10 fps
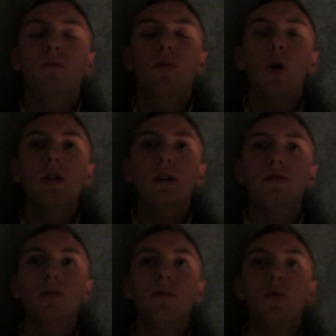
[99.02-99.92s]
falling
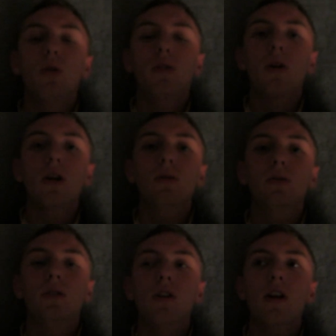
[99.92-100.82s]
from full throttle
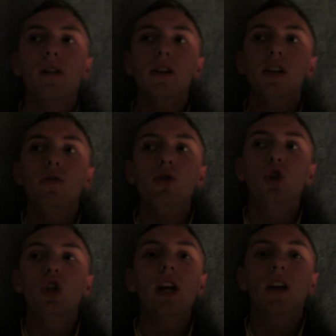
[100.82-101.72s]
to nothing if you
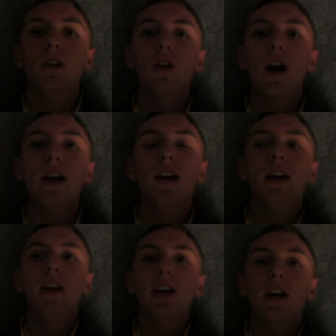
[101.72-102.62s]
shake it a lot
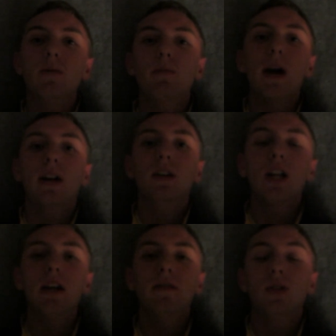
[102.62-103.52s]
it comes back to
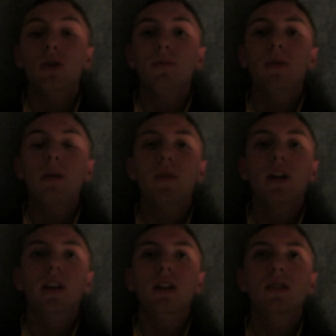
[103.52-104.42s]
life so i'm
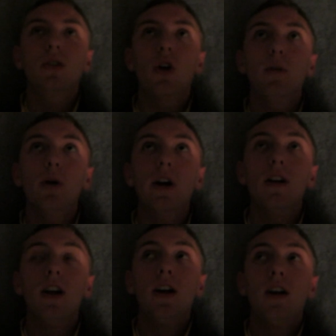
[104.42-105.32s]
thinking it's the
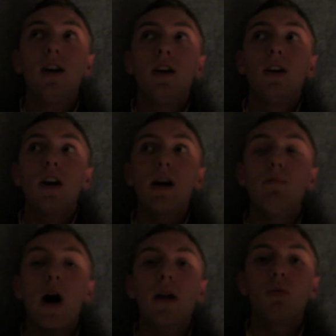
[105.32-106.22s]
carburetor i
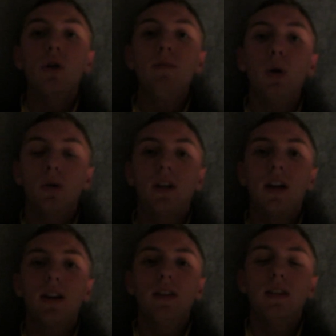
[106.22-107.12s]
bought a rebuild
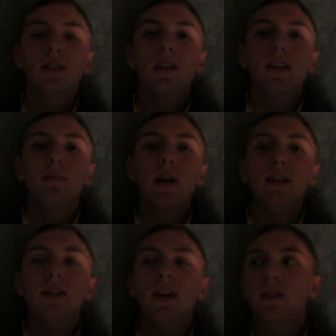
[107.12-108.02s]
kit it's sitting in my
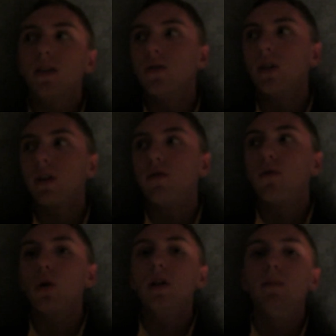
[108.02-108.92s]
desk there's like
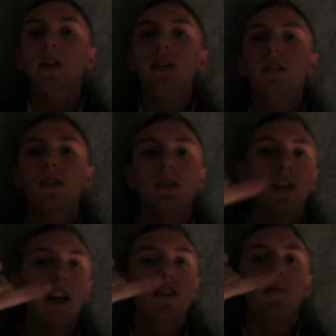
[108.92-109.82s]
40 pieces the
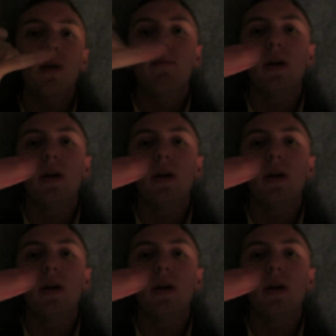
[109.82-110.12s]
size of my